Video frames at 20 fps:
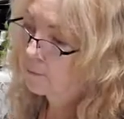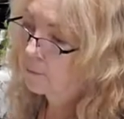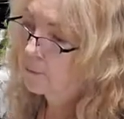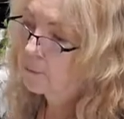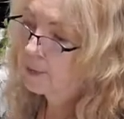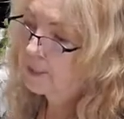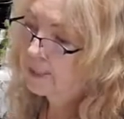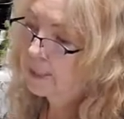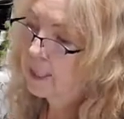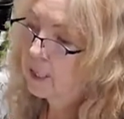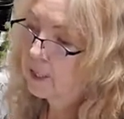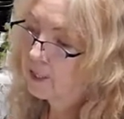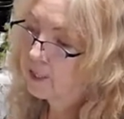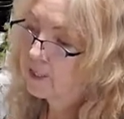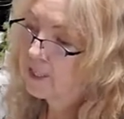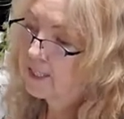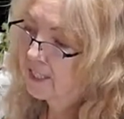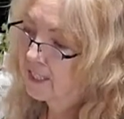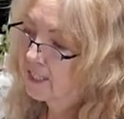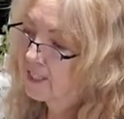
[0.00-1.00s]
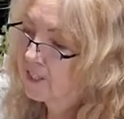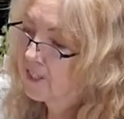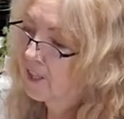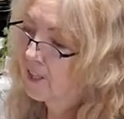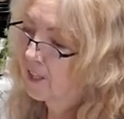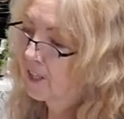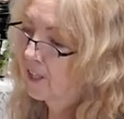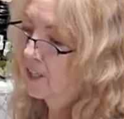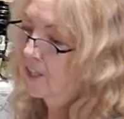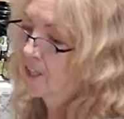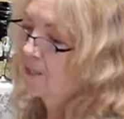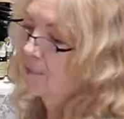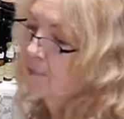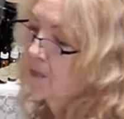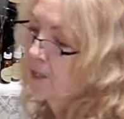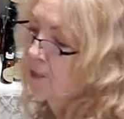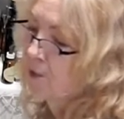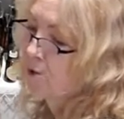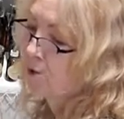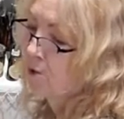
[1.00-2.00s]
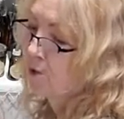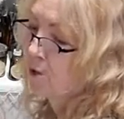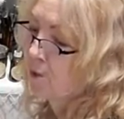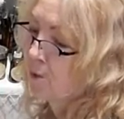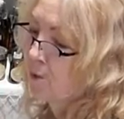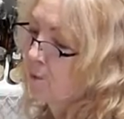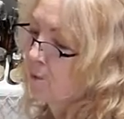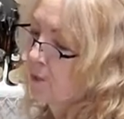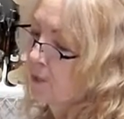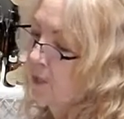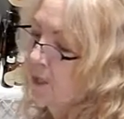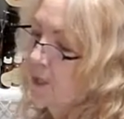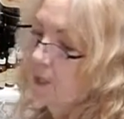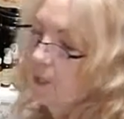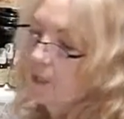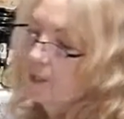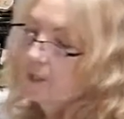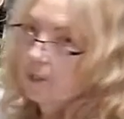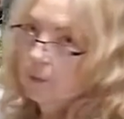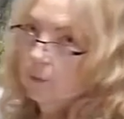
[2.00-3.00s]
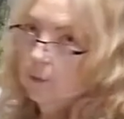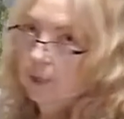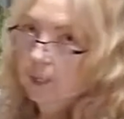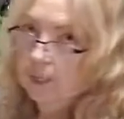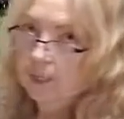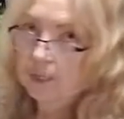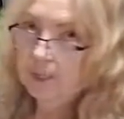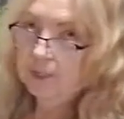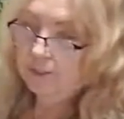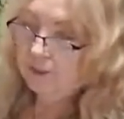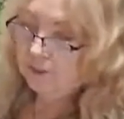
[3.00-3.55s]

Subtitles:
cell detox mushrooms. So why not